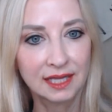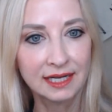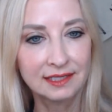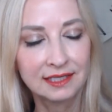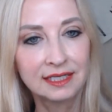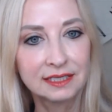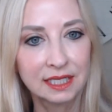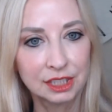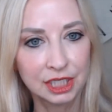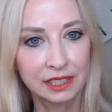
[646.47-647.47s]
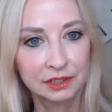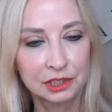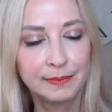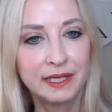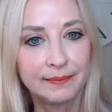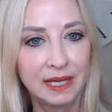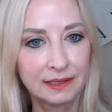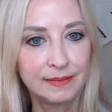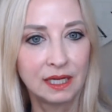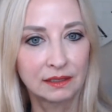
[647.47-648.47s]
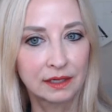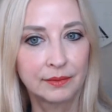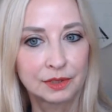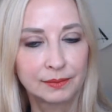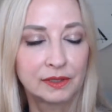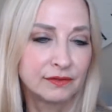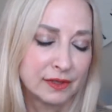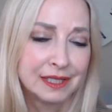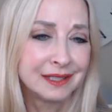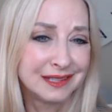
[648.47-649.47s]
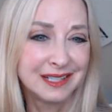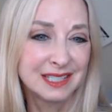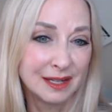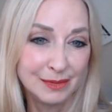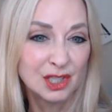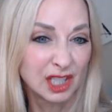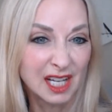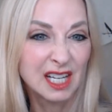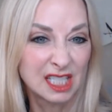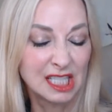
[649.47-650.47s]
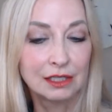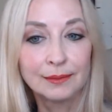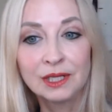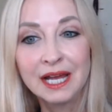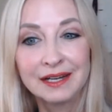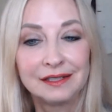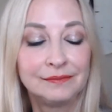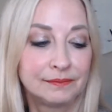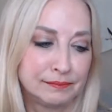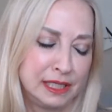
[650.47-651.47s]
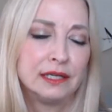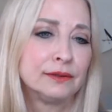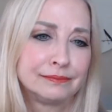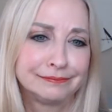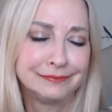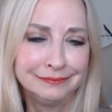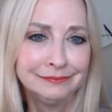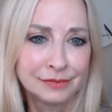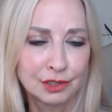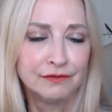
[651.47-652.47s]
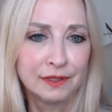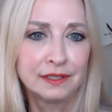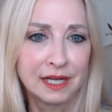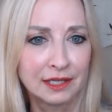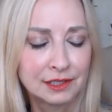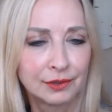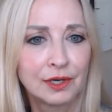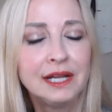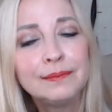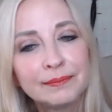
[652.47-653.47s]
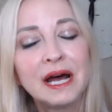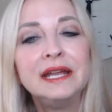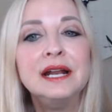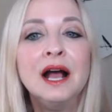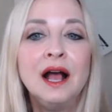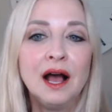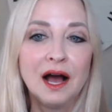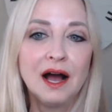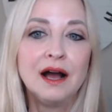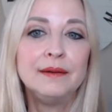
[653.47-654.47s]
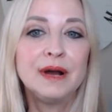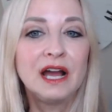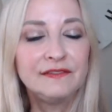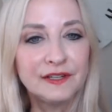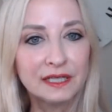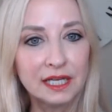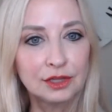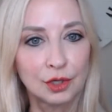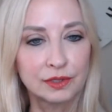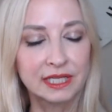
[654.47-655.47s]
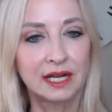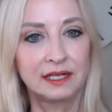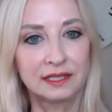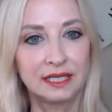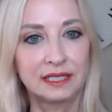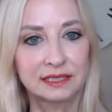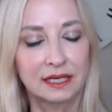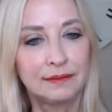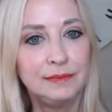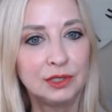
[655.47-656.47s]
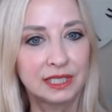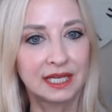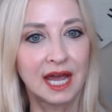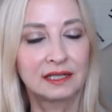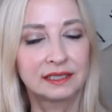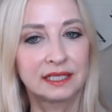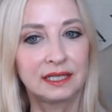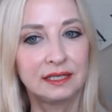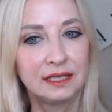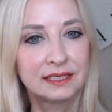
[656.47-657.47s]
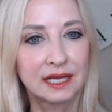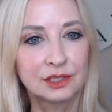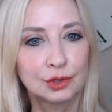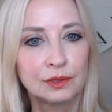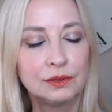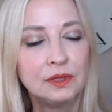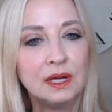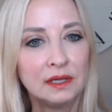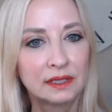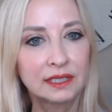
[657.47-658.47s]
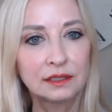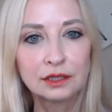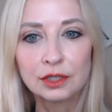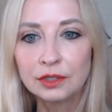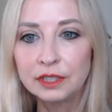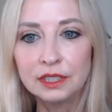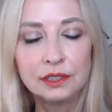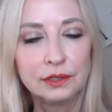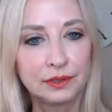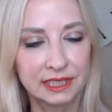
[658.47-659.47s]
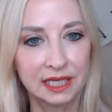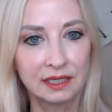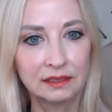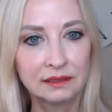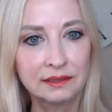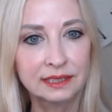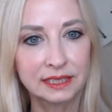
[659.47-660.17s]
like things that challenge me and make me uncomfortable. And frankly, things that I'm usually kind of terrible at. And piano, so far, not so great. But I feel like those kind of things like musicality, is that true? Like learning new skills,